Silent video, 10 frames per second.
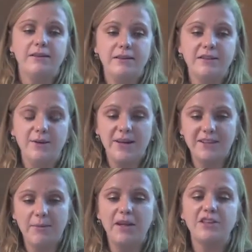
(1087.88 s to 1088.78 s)
So
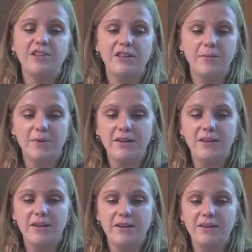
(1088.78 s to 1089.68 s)
as I mentioned a
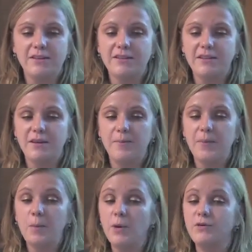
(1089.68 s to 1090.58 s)
bit, it's
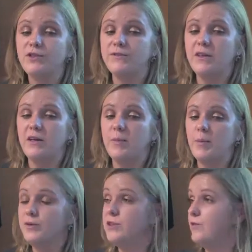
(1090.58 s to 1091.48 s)
most of
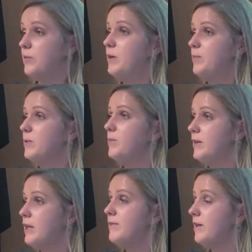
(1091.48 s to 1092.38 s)
the people
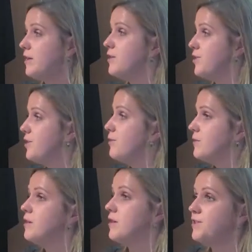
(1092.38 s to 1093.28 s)
believe that
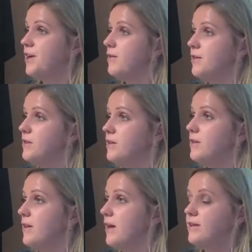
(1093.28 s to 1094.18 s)
NGOs are
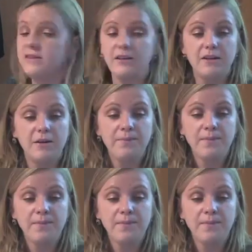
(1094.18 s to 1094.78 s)
charities and that's it.